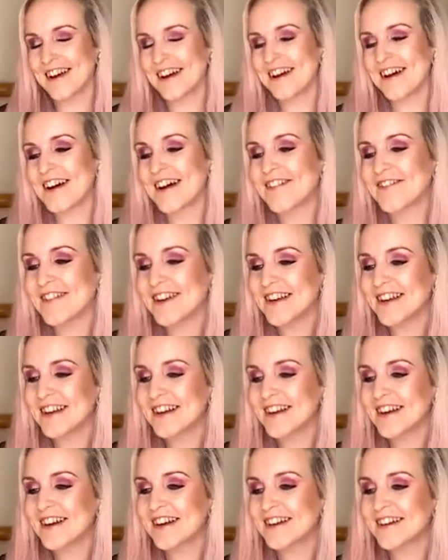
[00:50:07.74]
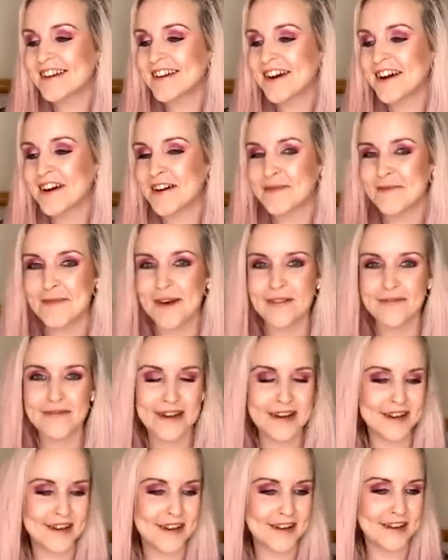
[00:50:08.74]
I
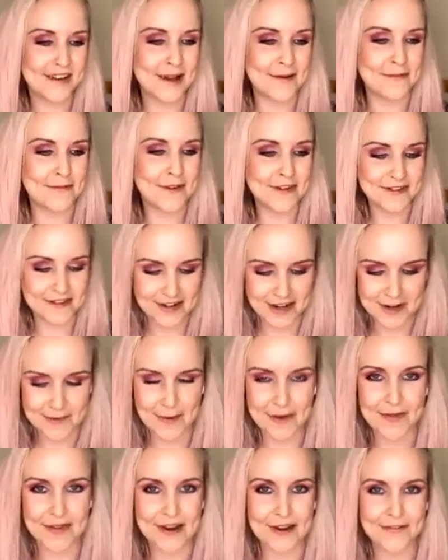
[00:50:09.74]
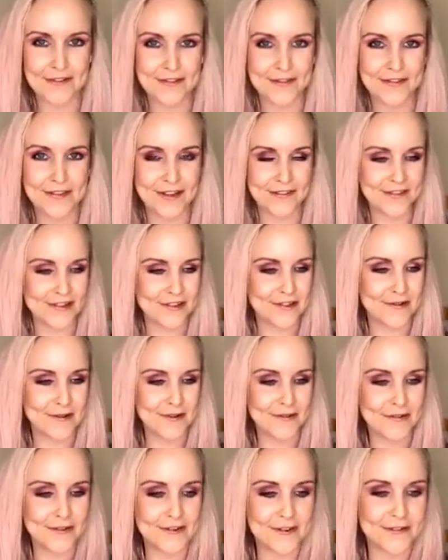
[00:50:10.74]
really am fascinated by the level of service you
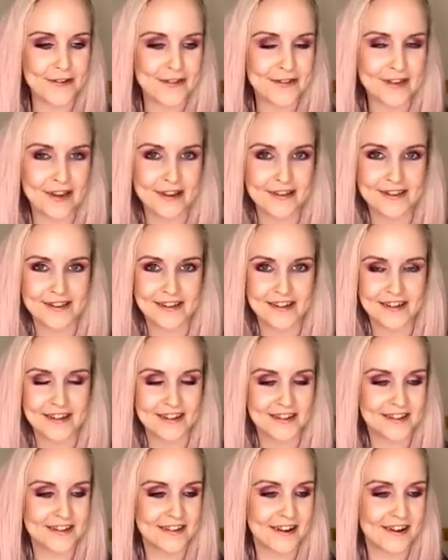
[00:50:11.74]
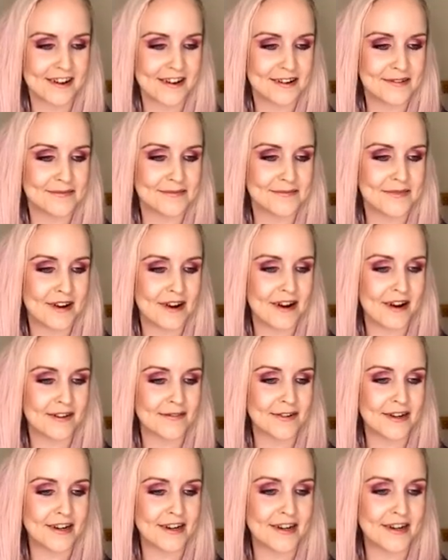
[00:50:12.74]
offer. It's fantastic. I
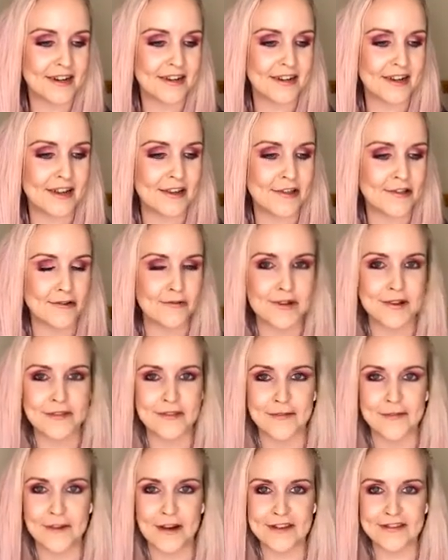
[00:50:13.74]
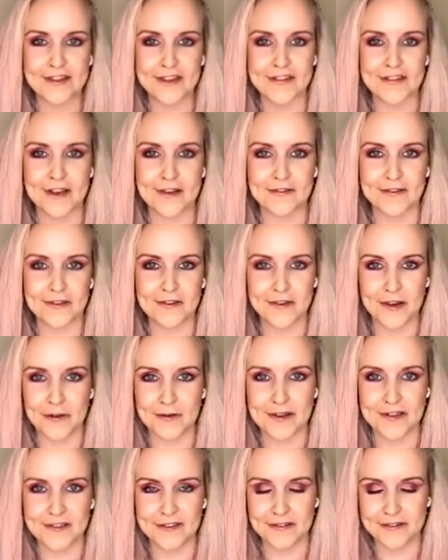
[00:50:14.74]
really enjoy the fine details that you go
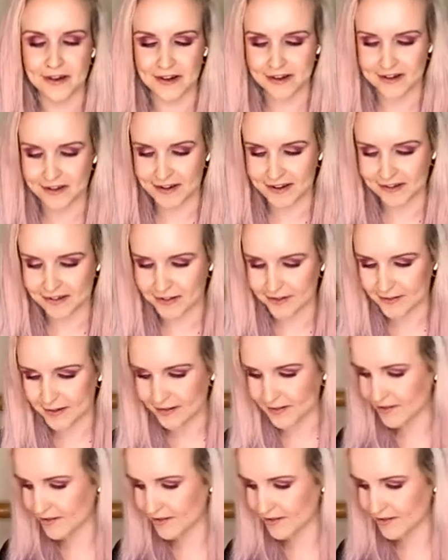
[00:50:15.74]
into like I do.